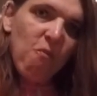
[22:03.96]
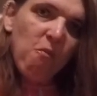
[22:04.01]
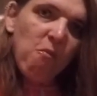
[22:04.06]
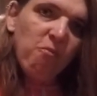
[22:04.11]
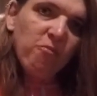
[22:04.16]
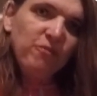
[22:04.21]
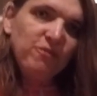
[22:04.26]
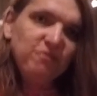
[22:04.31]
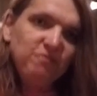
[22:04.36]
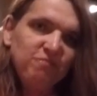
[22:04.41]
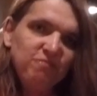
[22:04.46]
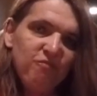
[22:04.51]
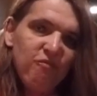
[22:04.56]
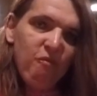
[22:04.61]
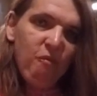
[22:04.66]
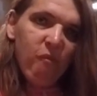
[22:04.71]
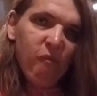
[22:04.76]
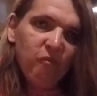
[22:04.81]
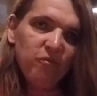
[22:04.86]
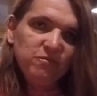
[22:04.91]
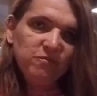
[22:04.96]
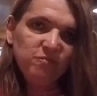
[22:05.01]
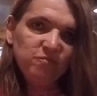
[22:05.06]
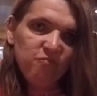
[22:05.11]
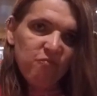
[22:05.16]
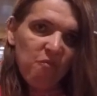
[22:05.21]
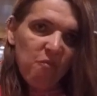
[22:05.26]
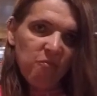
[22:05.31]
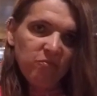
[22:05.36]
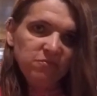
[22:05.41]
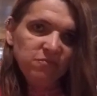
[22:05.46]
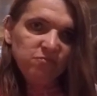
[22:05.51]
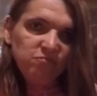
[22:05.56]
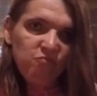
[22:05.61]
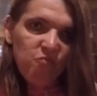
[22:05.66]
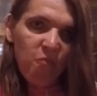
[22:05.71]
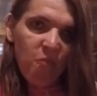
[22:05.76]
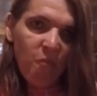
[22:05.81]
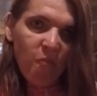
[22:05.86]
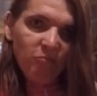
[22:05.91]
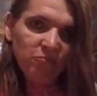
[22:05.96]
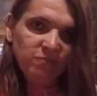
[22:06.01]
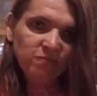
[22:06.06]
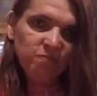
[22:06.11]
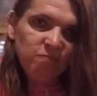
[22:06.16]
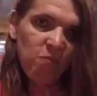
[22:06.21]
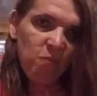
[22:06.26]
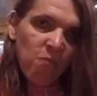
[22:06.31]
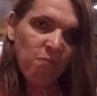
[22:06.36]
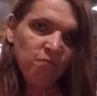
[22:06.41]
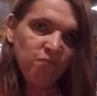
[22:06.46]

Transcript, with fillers: like I said, it's just insane the amount of food